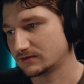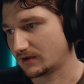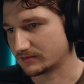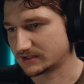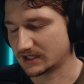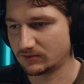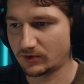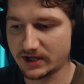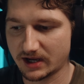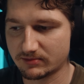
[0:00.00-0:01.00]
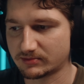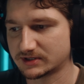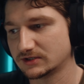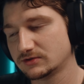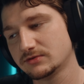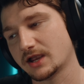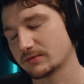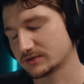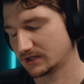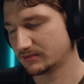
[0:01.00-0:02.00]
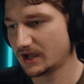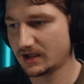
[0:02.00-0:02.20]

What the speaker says: I'm setting one camera up, setting 2 cameras up,